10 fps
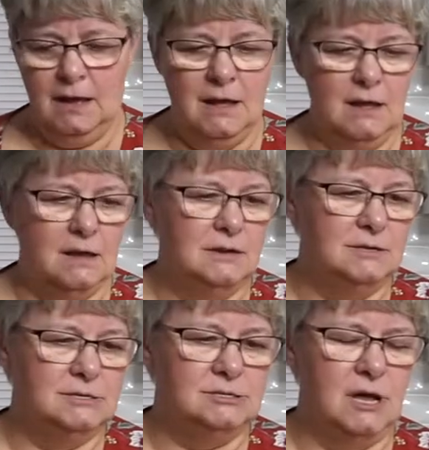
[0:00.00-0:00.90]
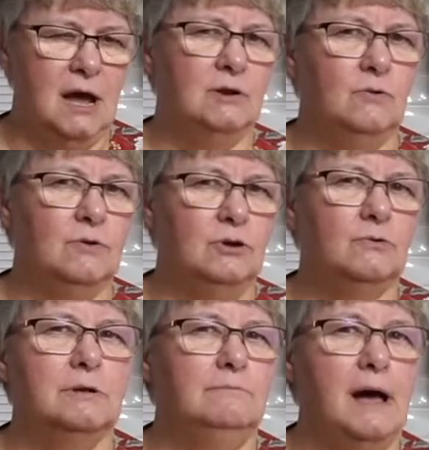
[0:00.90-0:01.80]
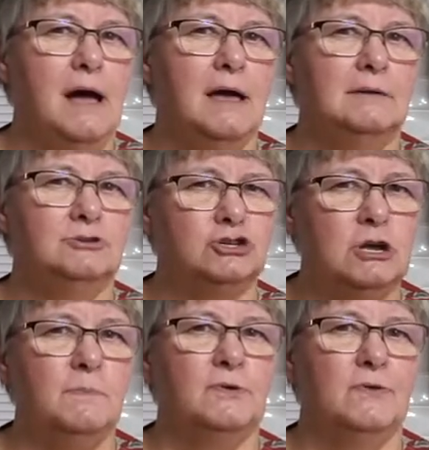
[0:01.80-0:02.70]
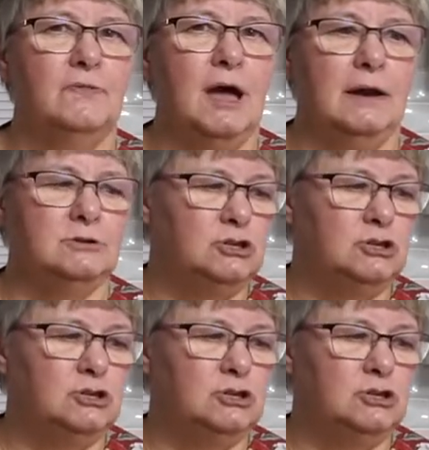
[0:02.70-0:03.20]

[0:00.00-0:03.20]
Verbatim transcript: And I know that you can buy it cheaper than that,